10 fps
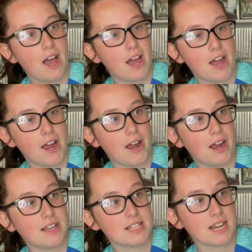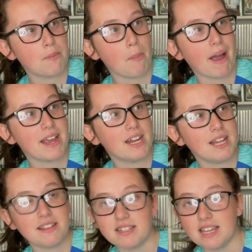At the time of buying
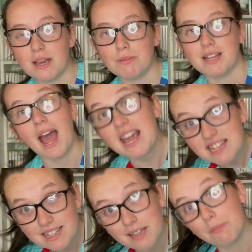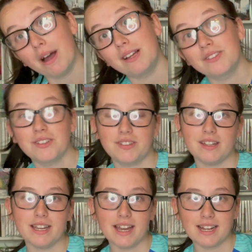it, this game was £18 at
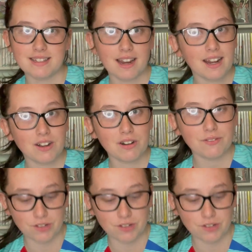CEX, and I got it for